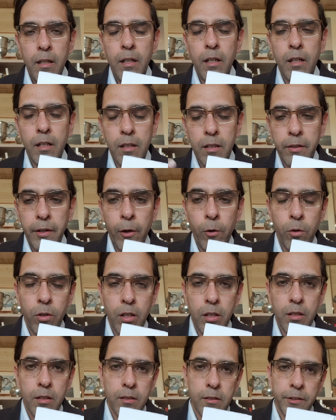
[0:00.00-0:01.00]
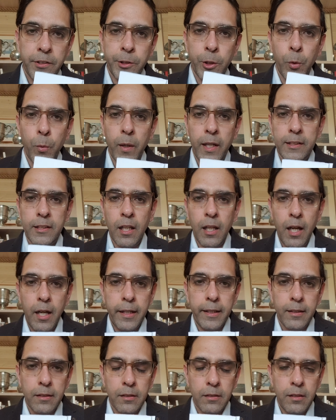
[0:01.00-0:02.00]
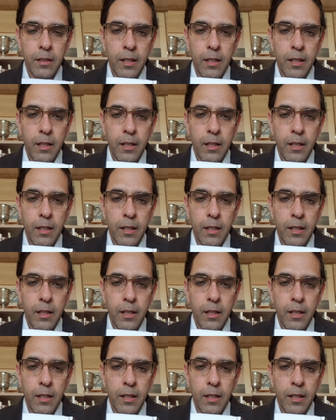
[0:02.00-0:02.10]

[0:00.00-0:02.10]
regular sewage lines.